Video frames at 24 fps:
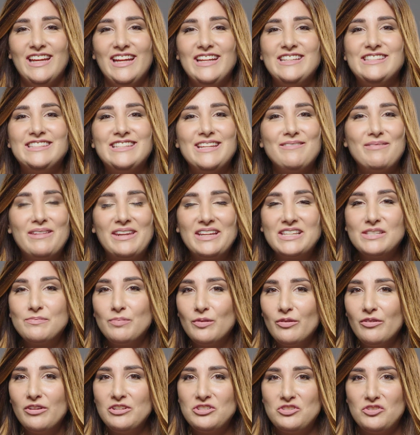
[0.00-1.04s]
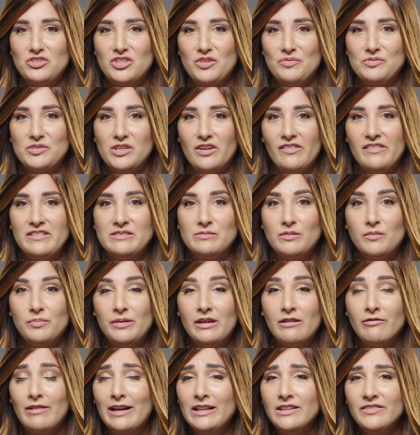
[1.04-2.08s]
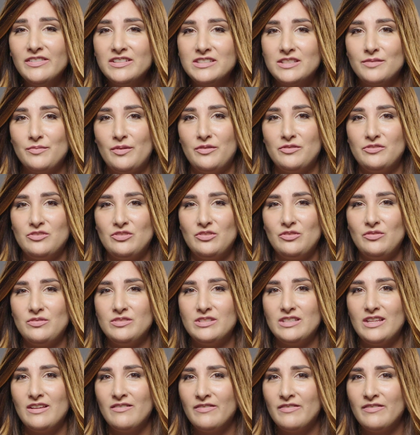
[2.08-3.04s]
It seemed that exploring Jewish observance would be irrelevant to most Jews